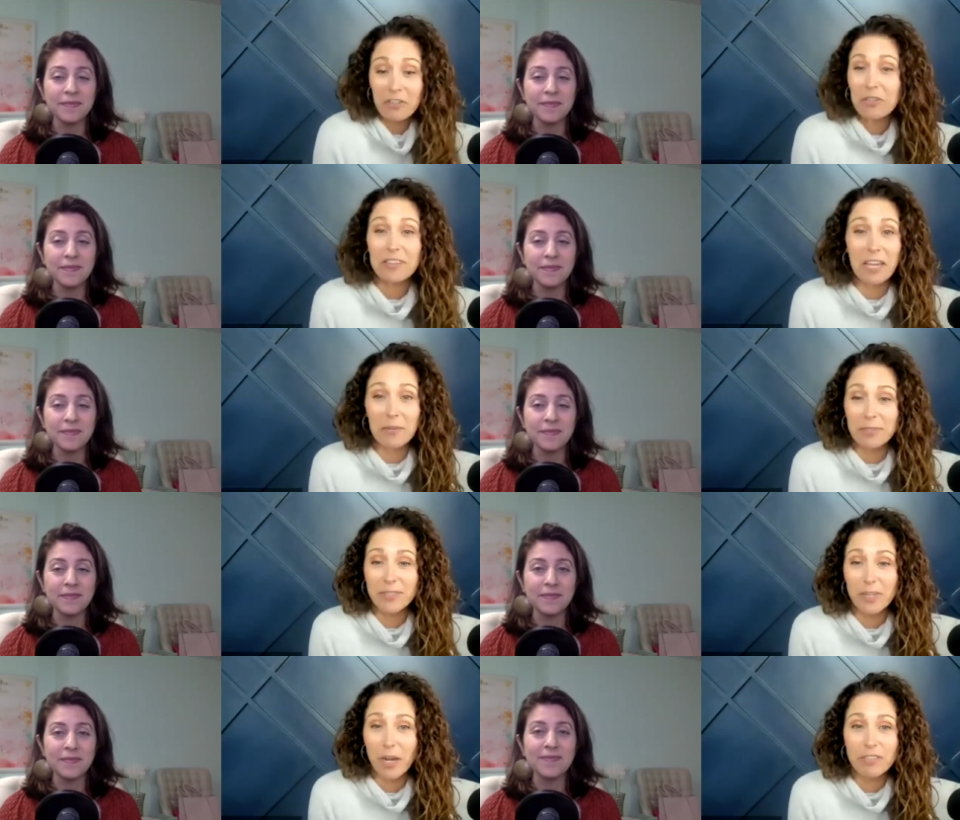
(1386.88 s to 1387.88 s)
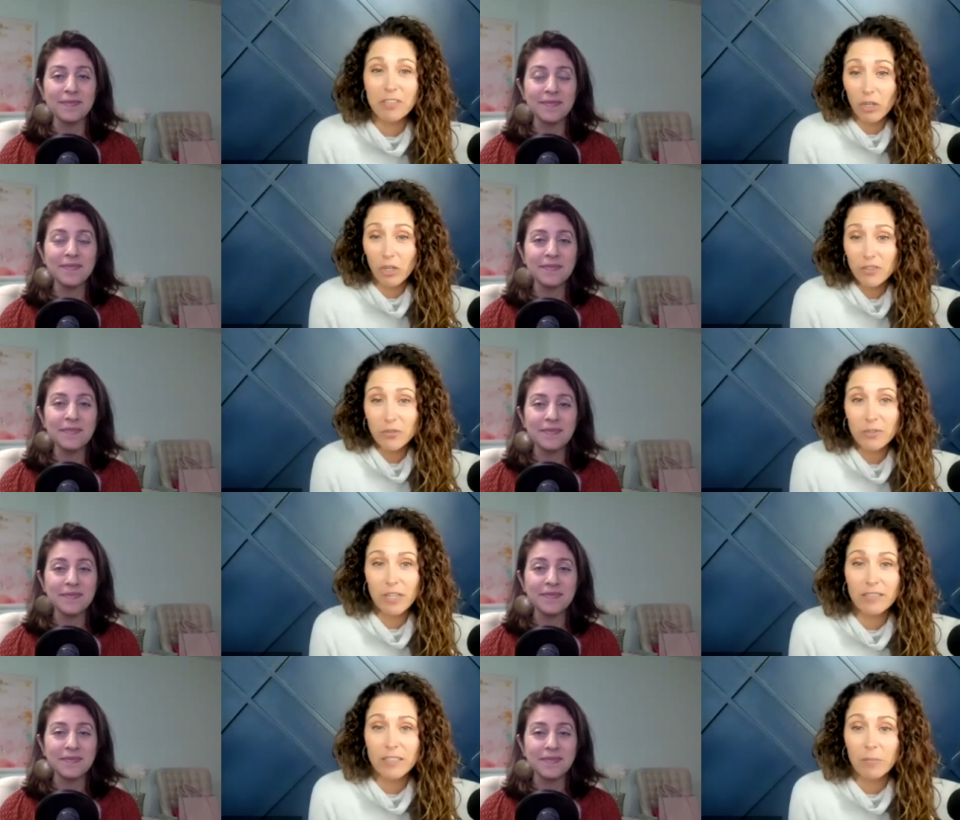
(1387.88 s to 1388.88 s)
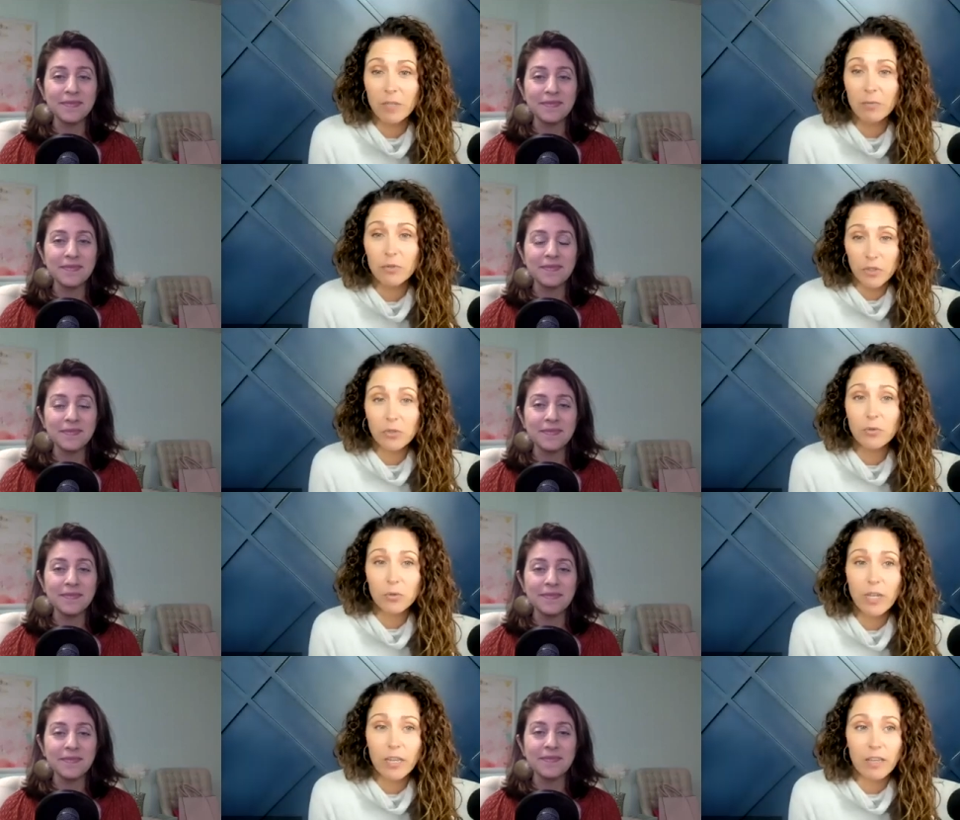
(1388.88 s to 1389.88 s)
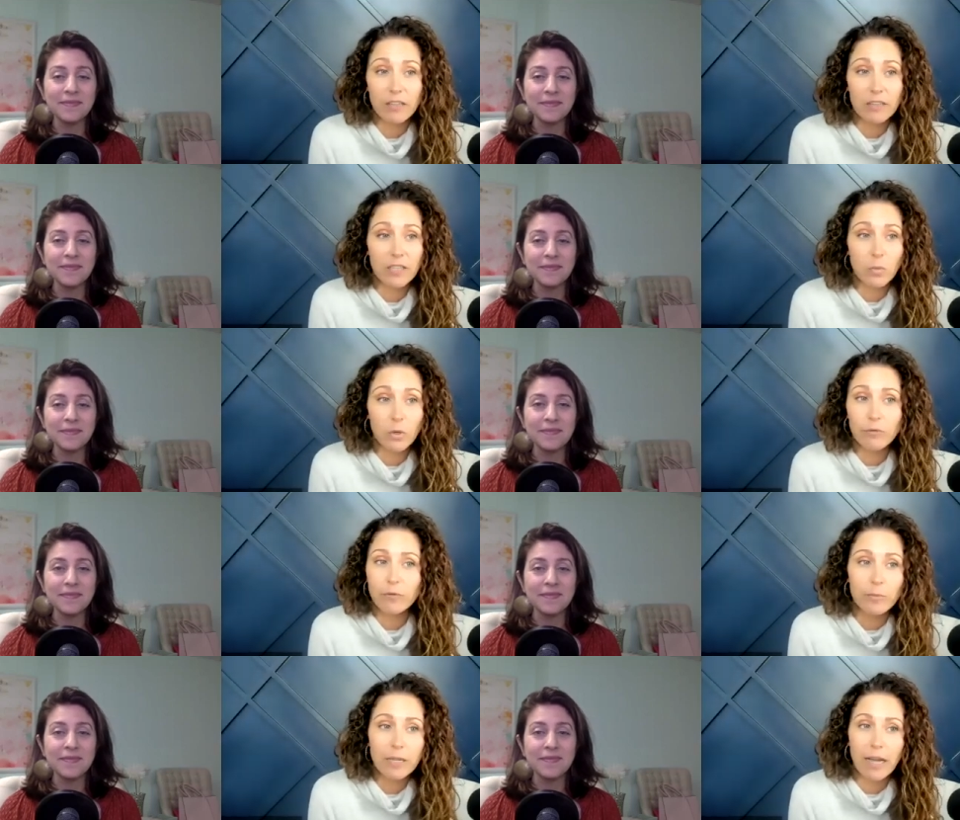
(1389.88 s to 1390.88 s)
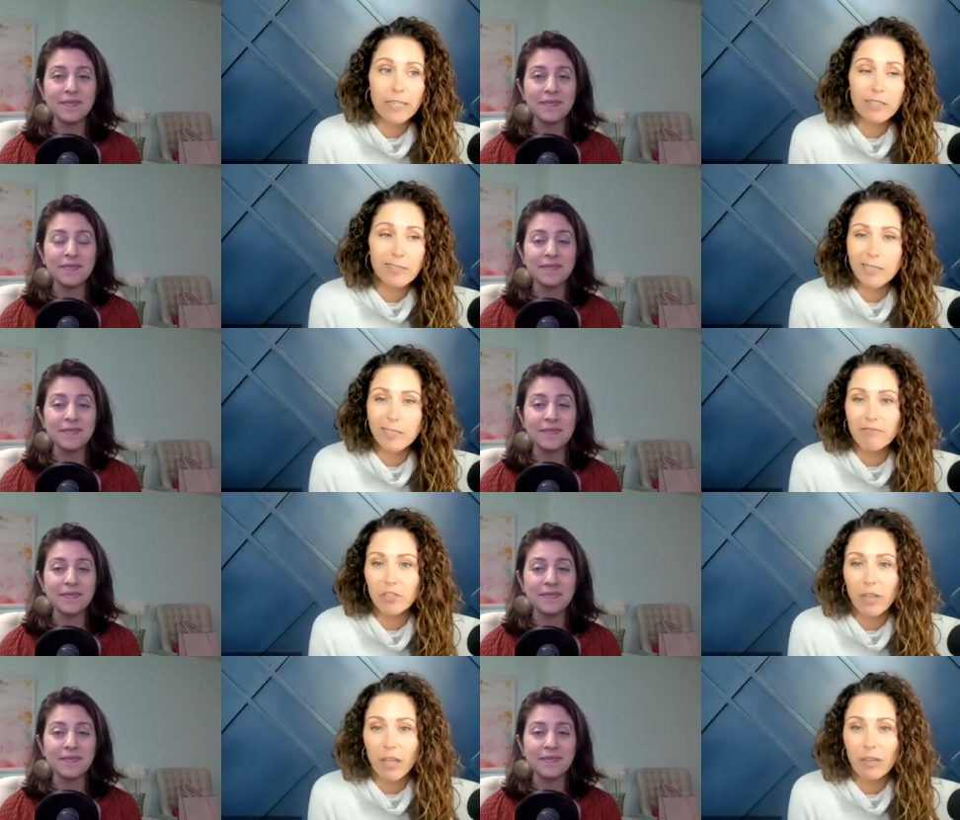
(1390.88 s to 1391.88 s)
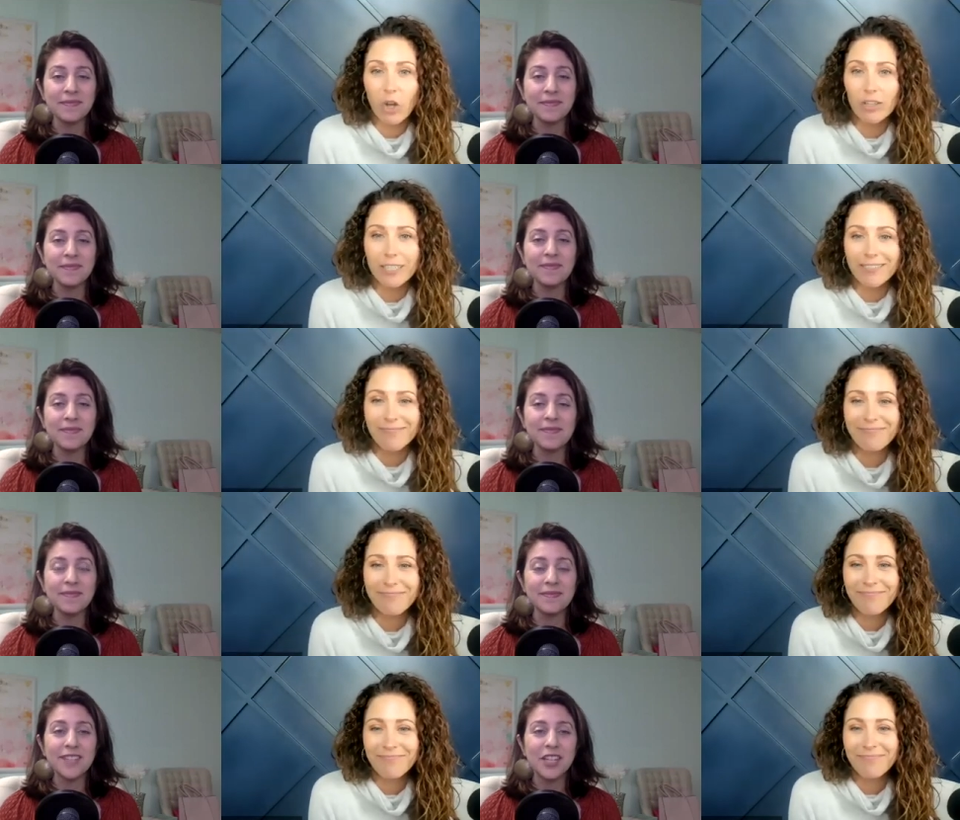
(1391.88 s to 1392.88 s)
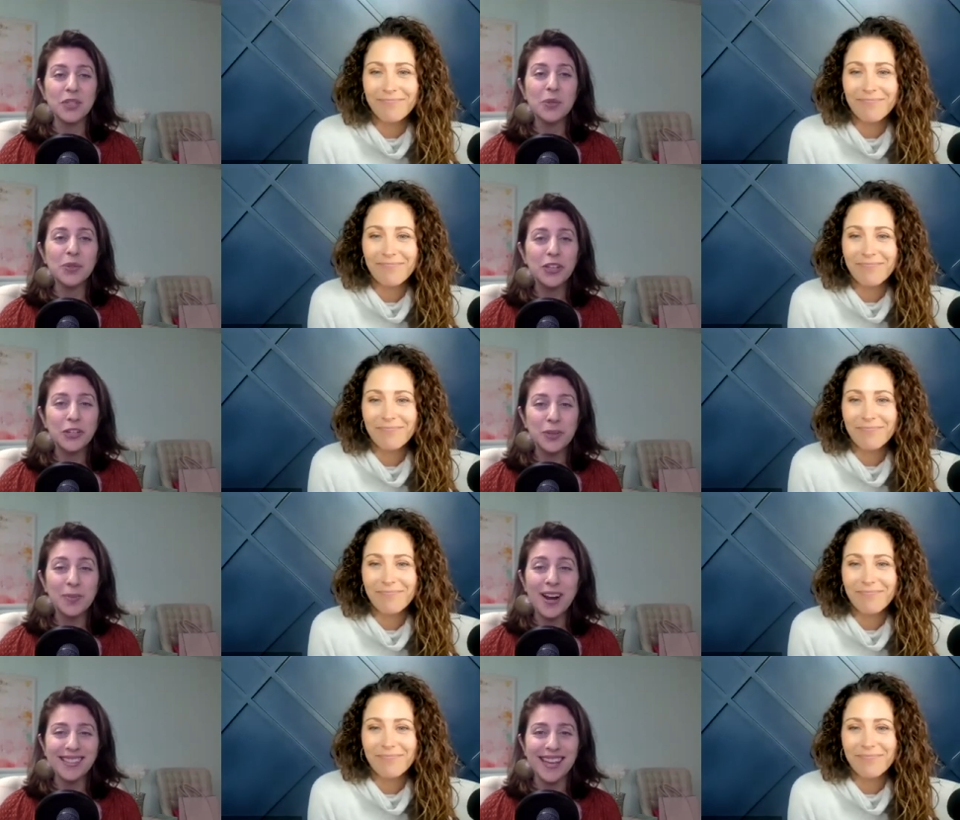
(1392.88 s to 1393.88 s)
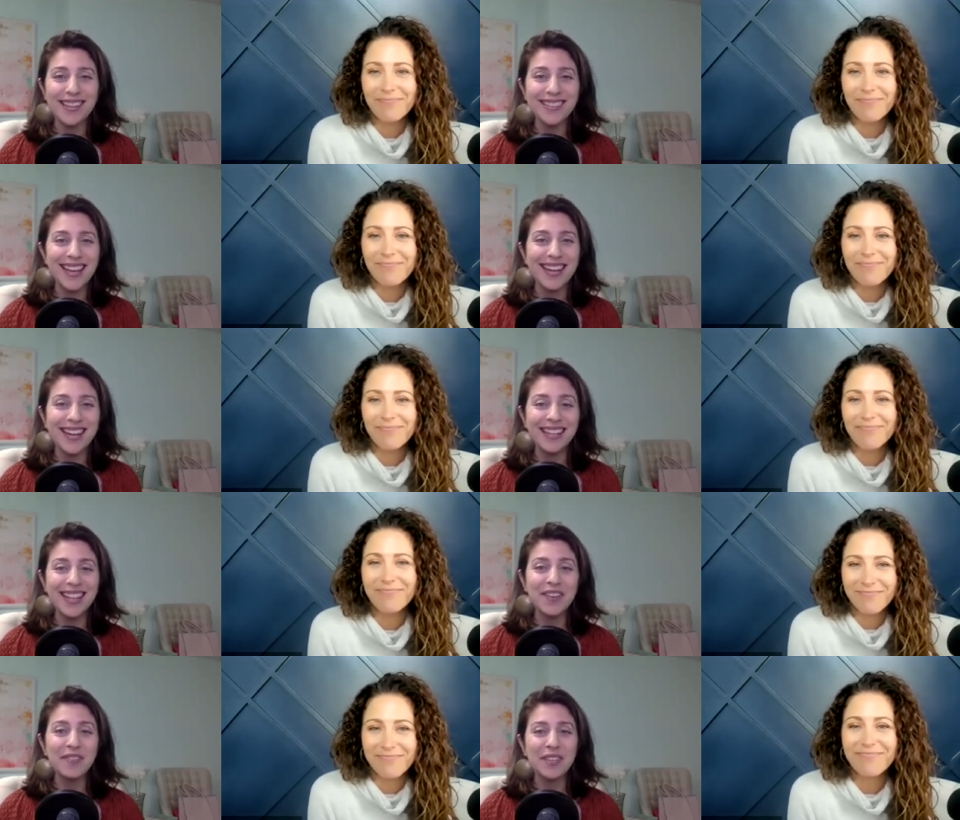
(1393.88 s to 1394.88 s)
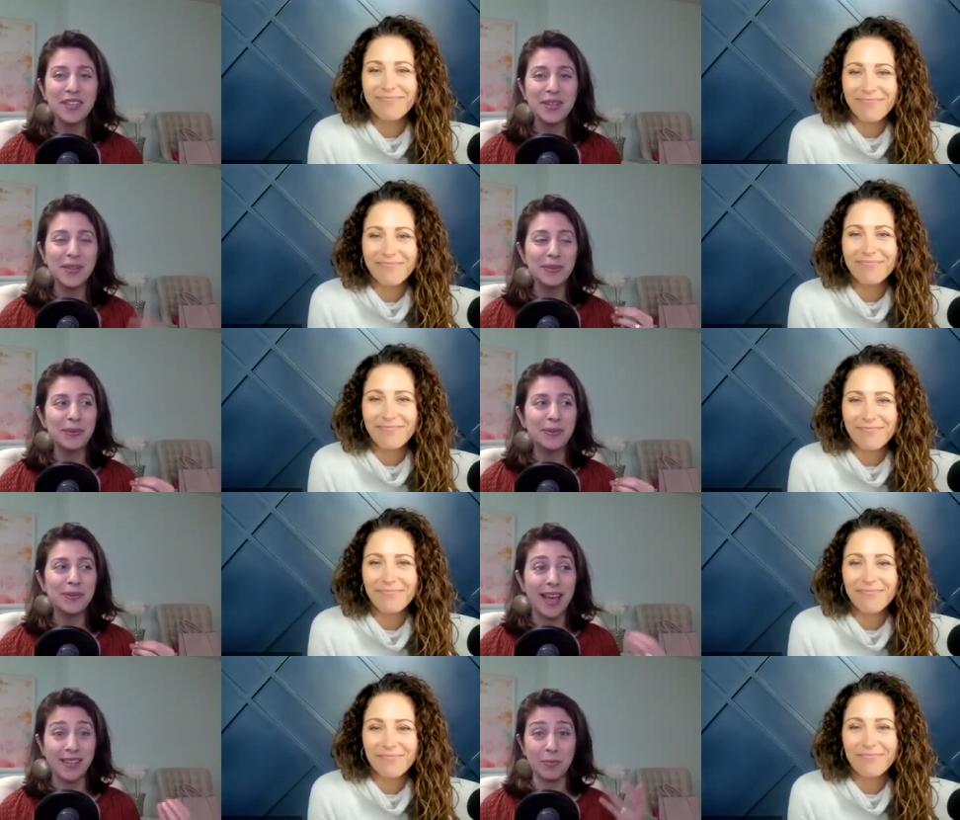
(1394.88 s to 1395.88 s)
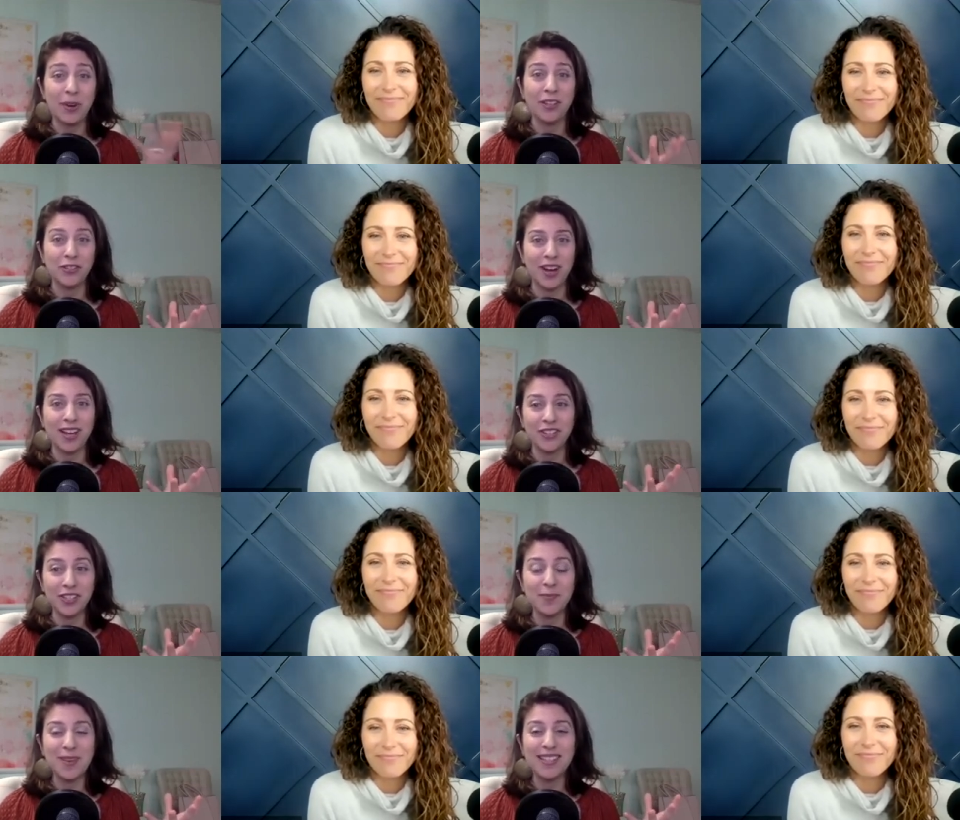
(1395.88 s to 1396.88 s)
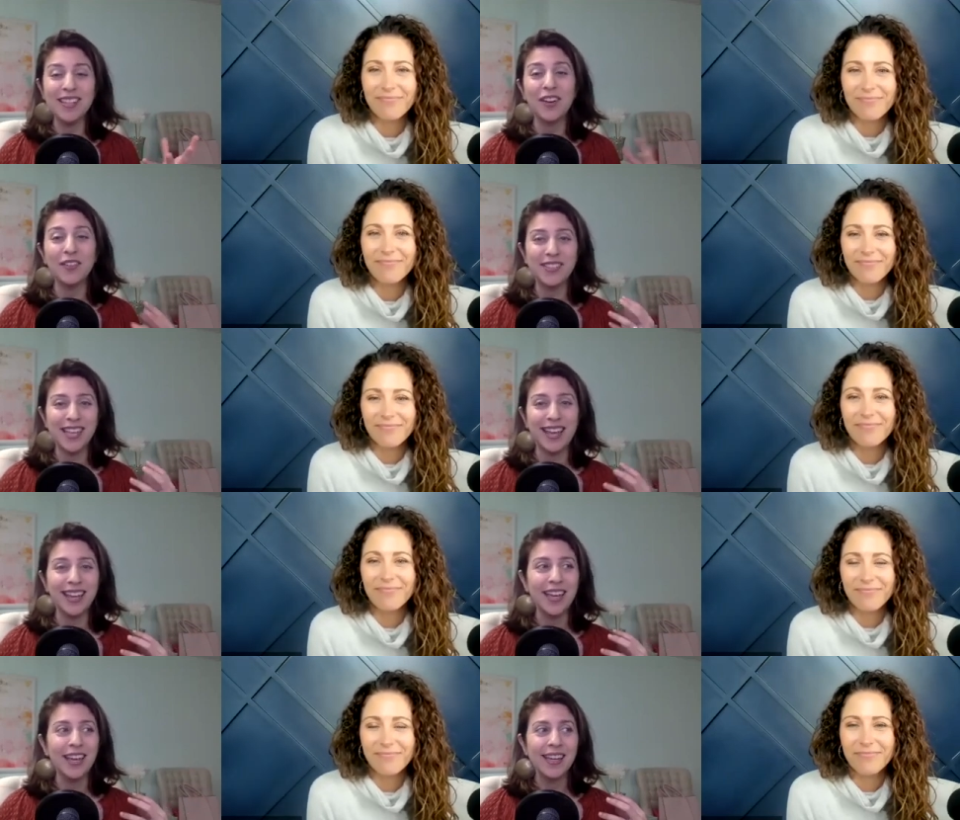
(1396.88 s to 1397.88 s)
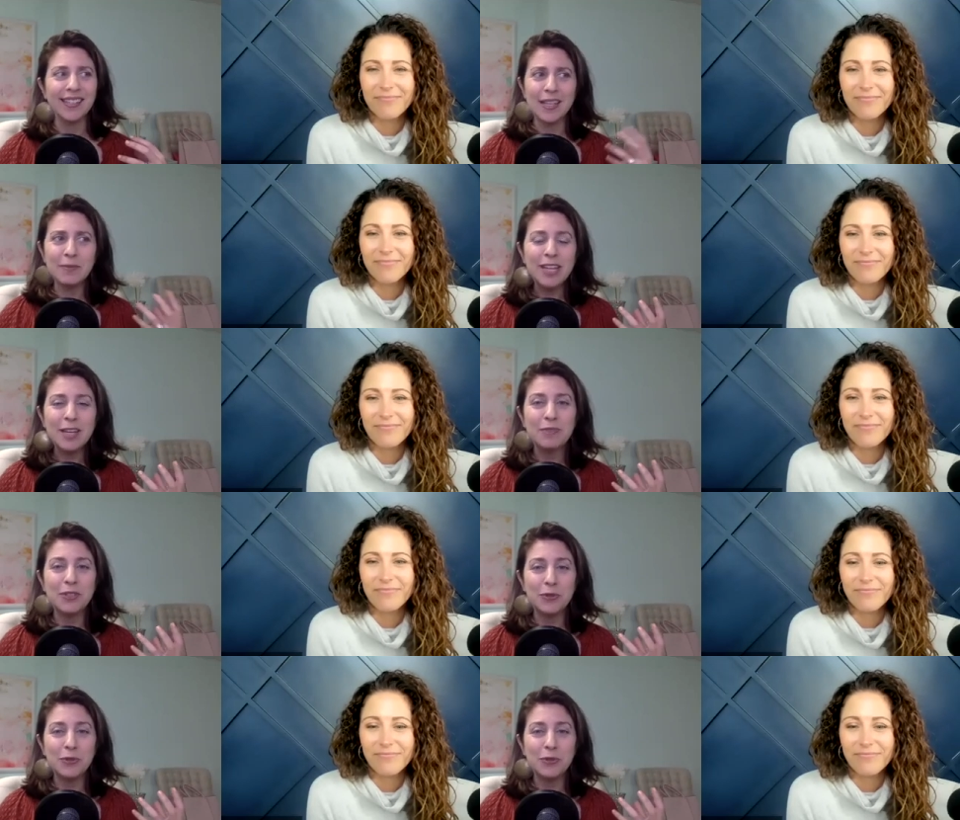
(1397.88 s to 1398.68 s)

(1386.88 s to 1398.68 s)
Speaker 1: that that was what I was called to. And some people do, and I think that's wonderful, but I just didn't feel that calling.
Speaker 2: It's cool to hear your process. And I love that you, as a brand strategist myself, say, sometimes you